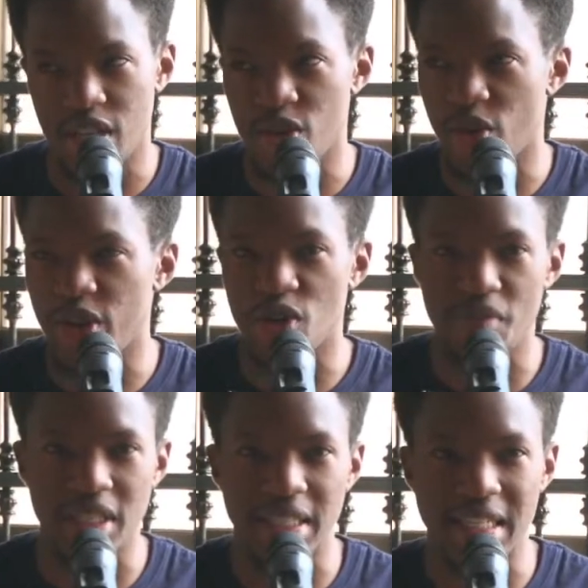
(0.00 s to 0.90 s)
You're going to
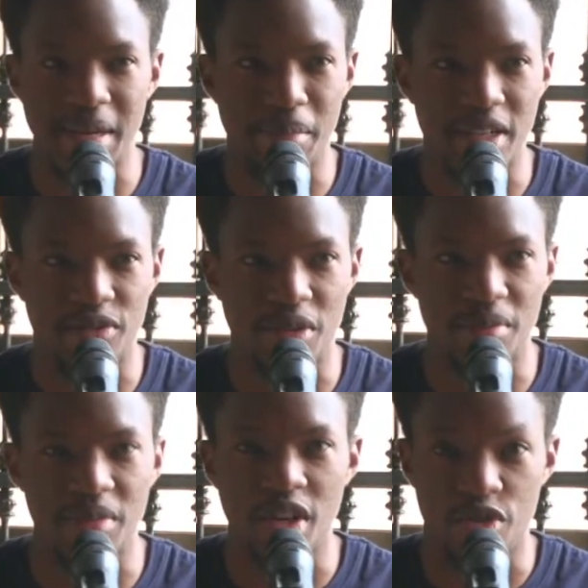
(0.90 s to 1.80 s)
be set apart
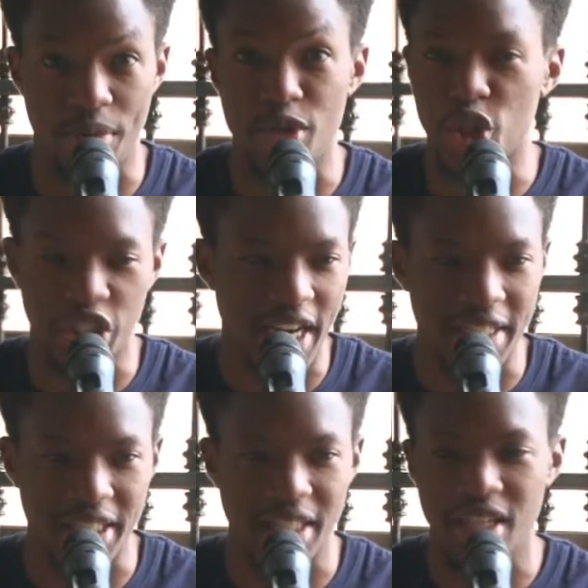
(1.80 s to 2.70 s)
from, from your
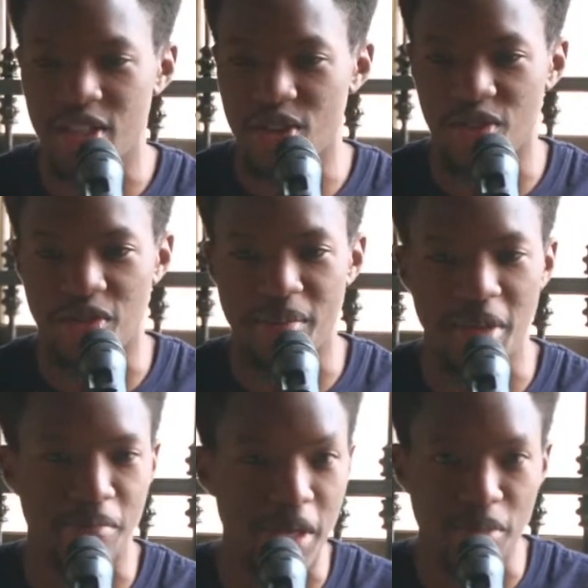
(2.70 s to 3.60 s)
church, you know, from
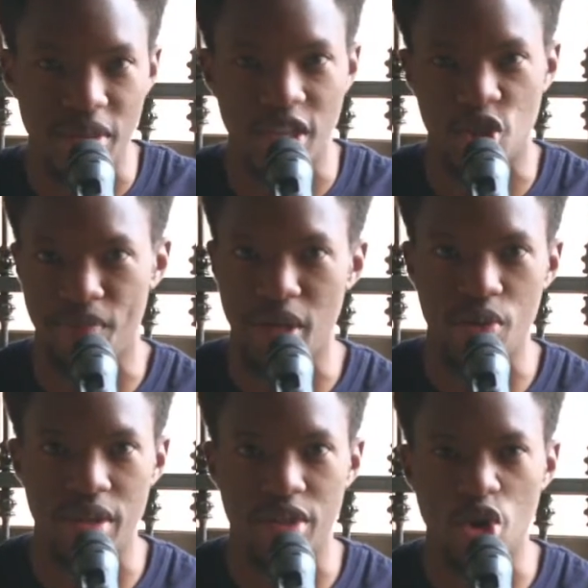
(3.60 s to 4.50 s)
the people that you be with.